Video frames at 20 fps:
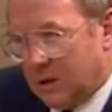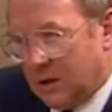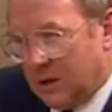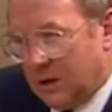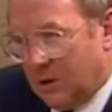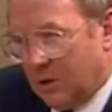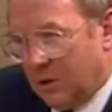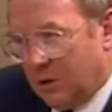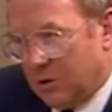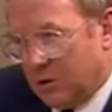
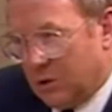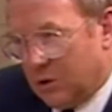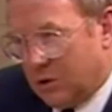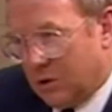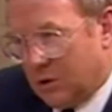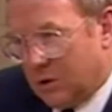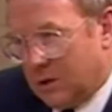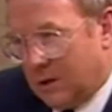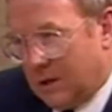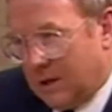the urge
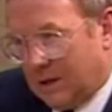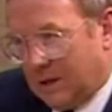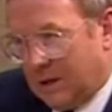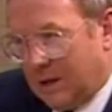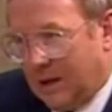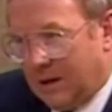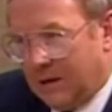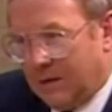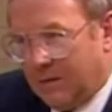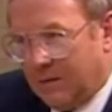to take
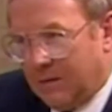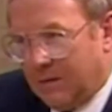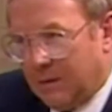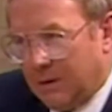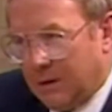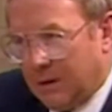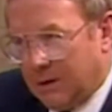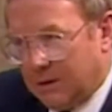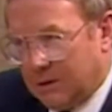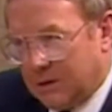that
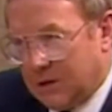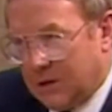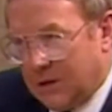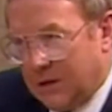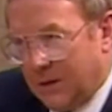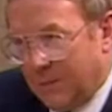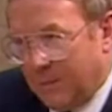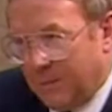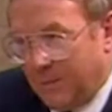little step